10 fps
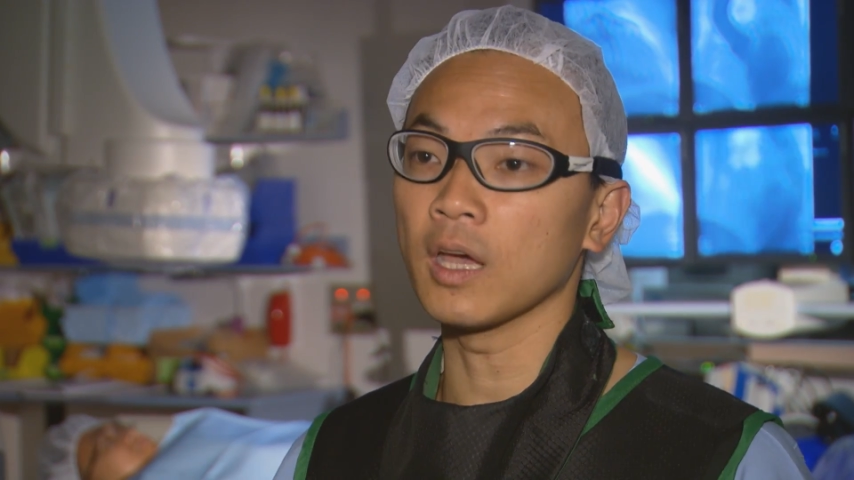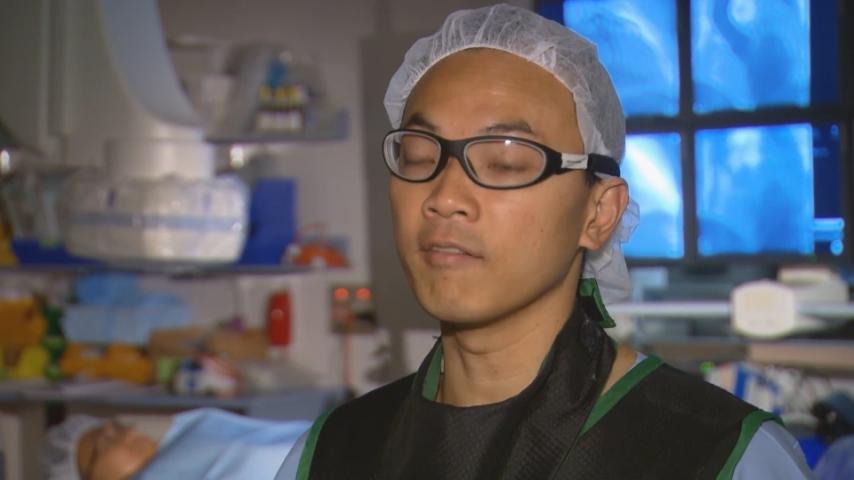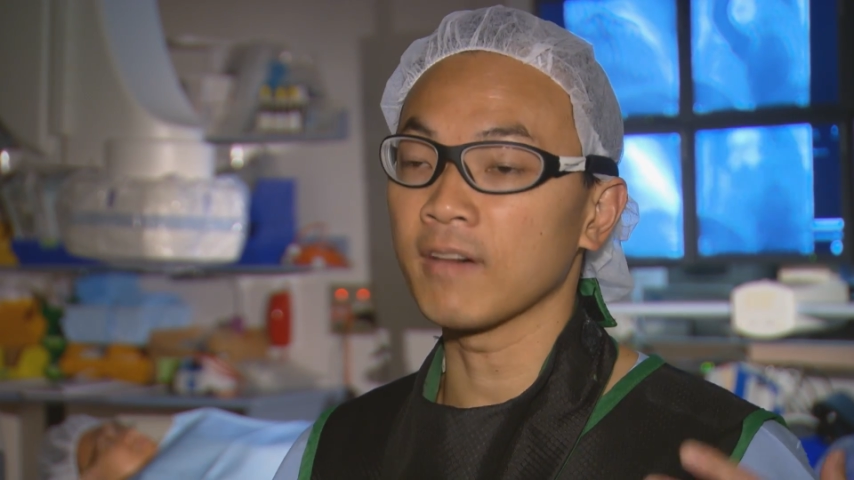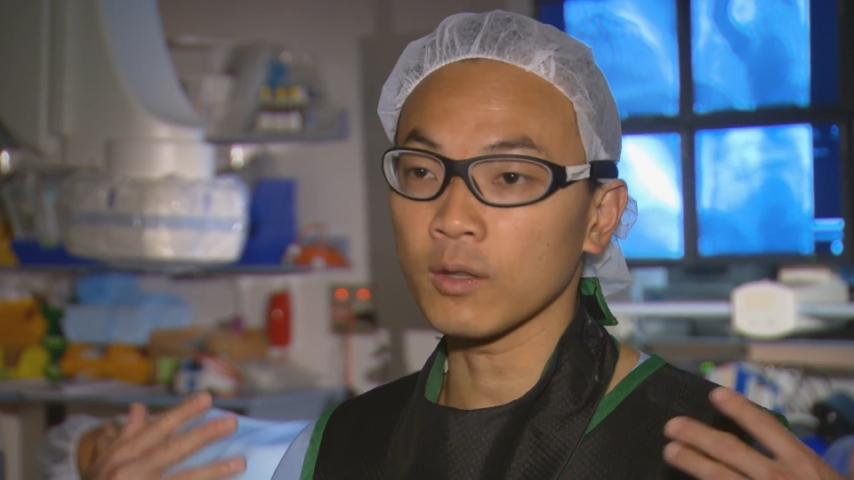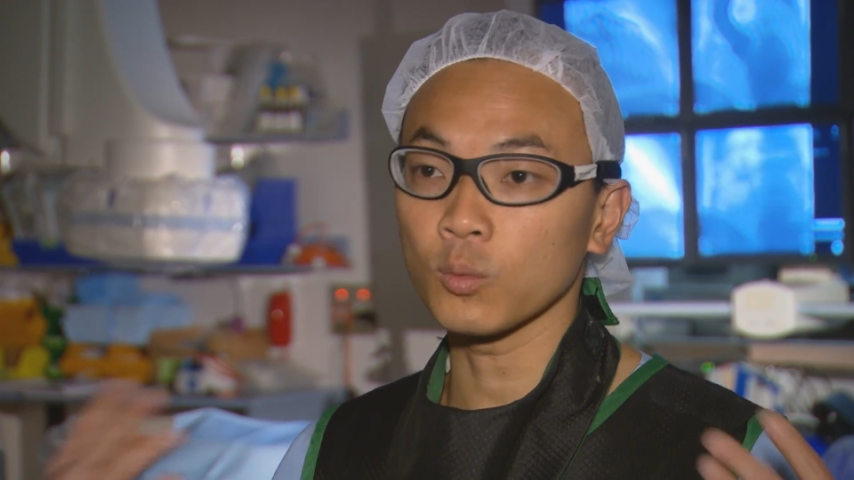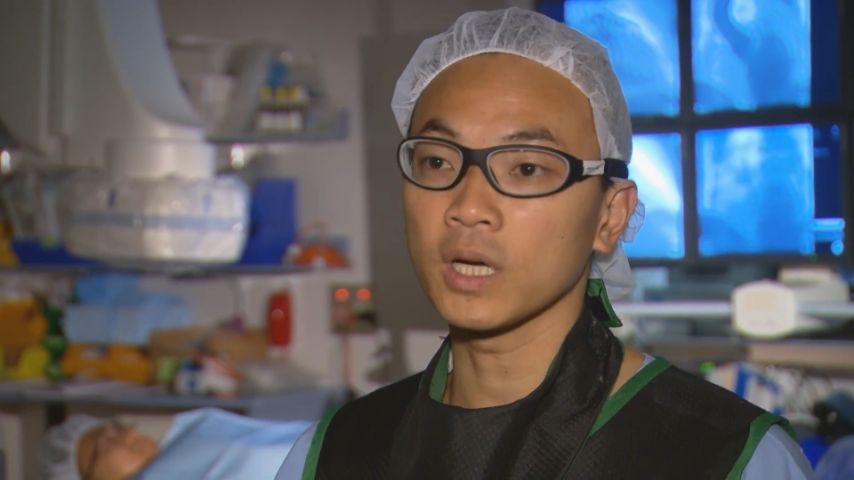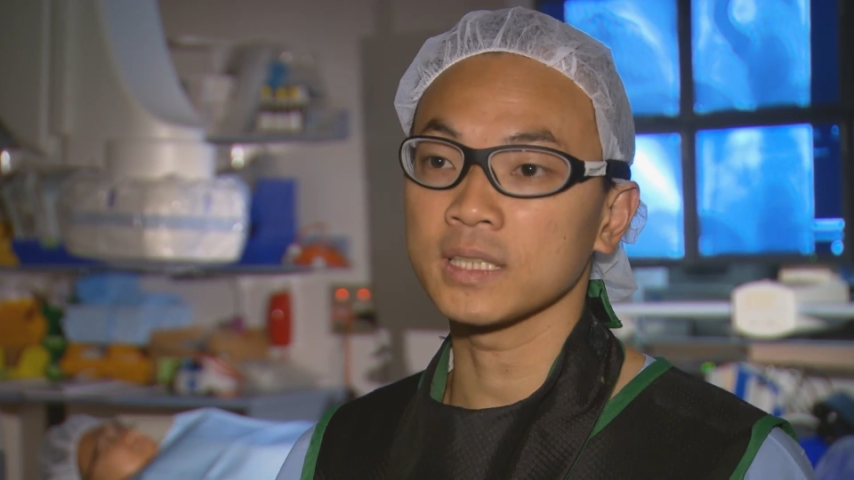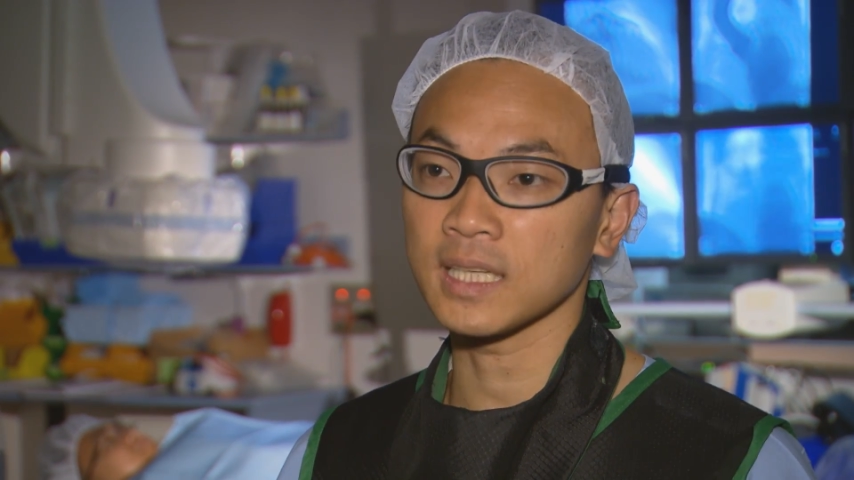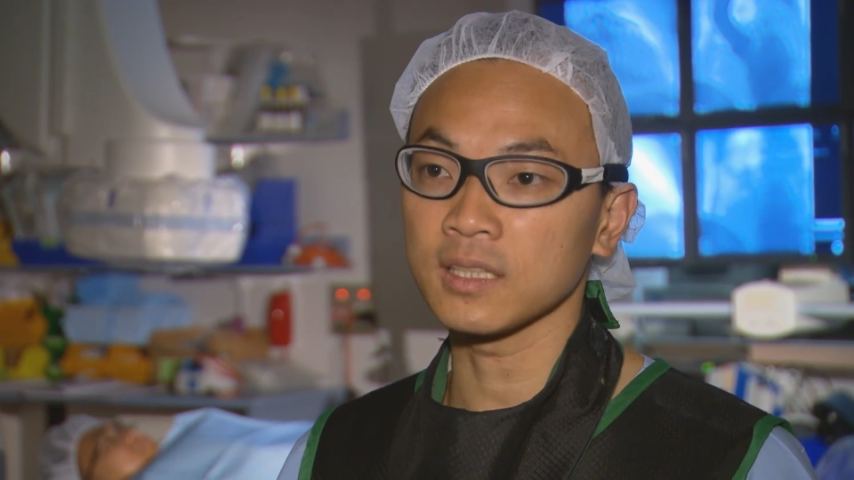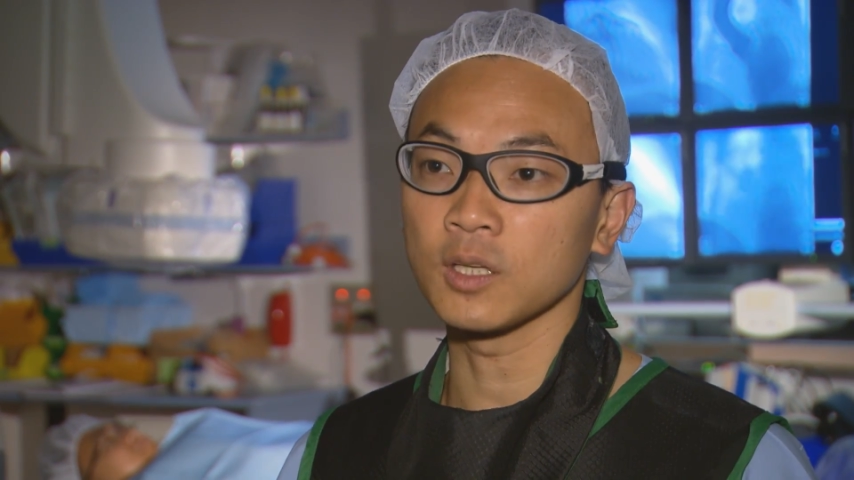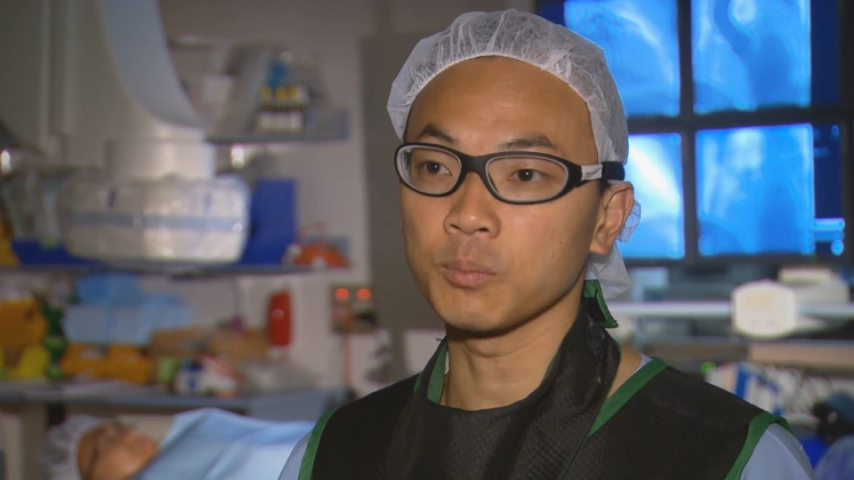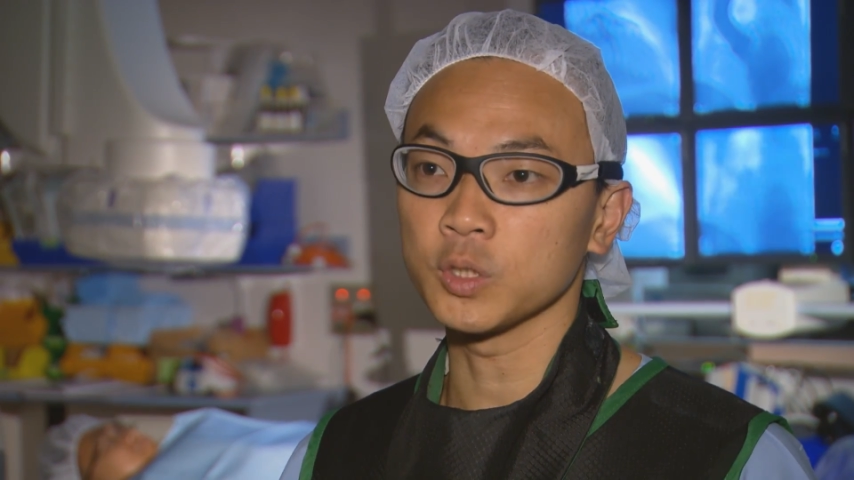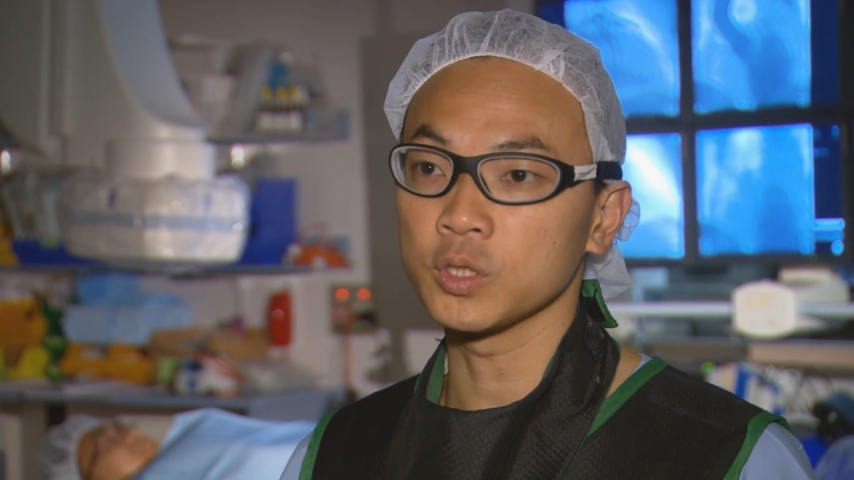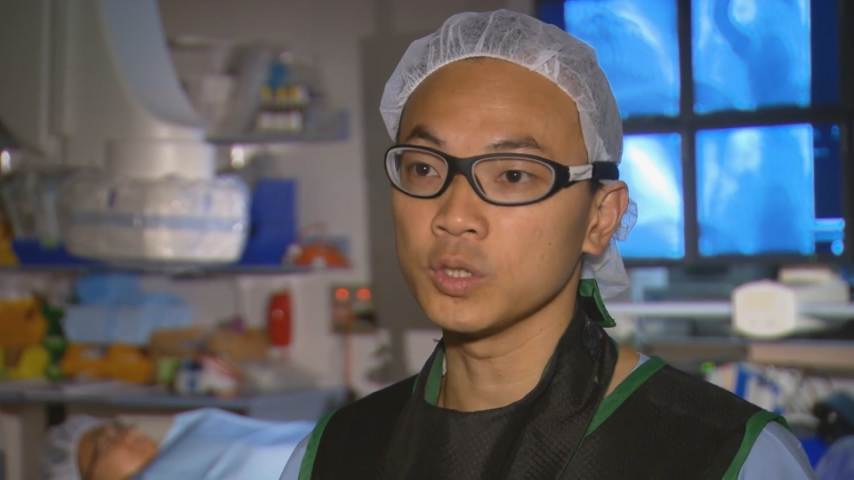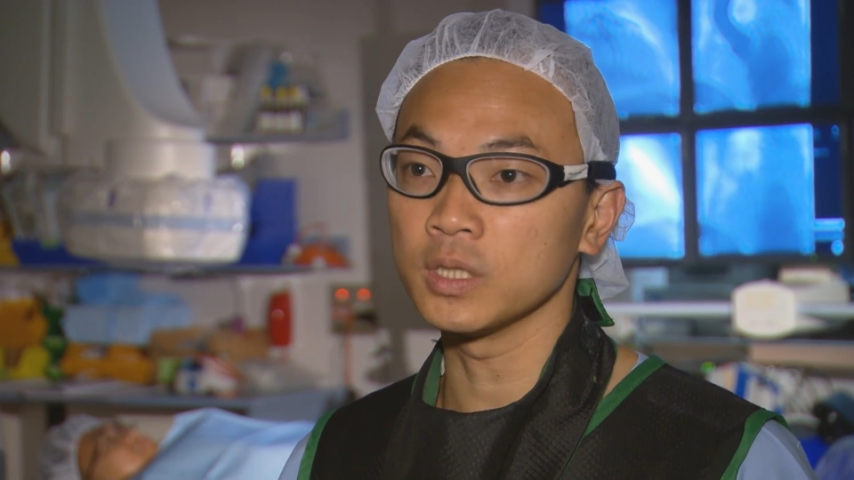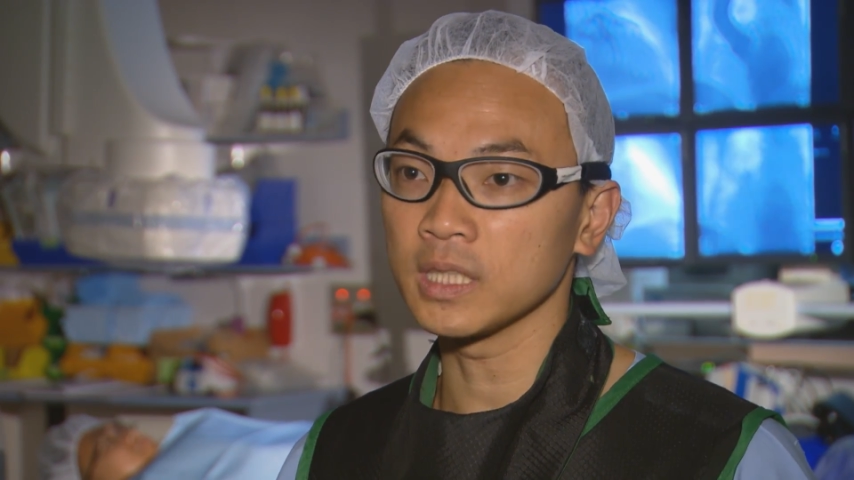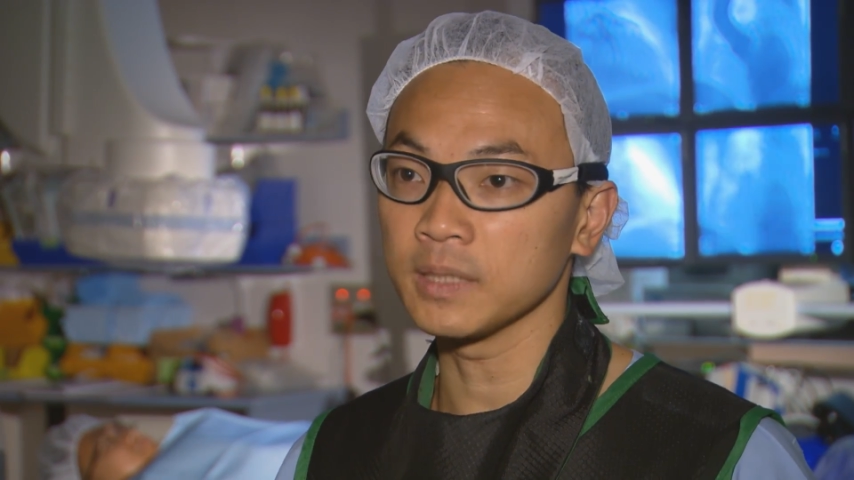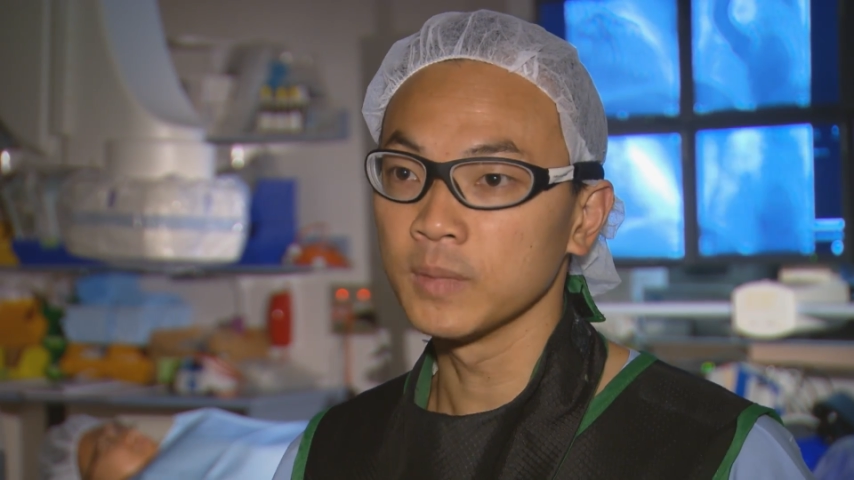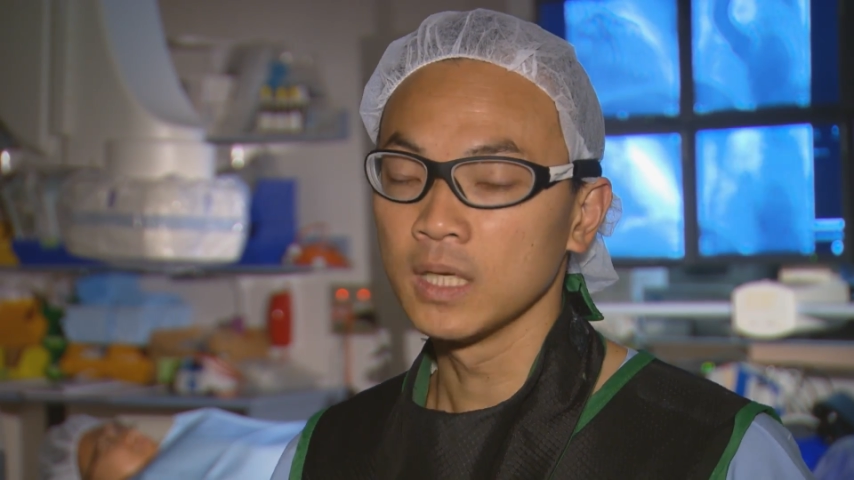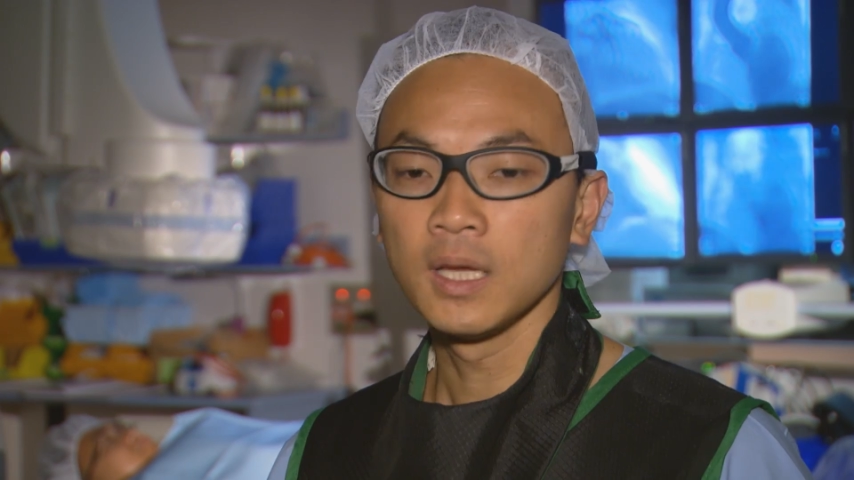have otherwise had the opportunity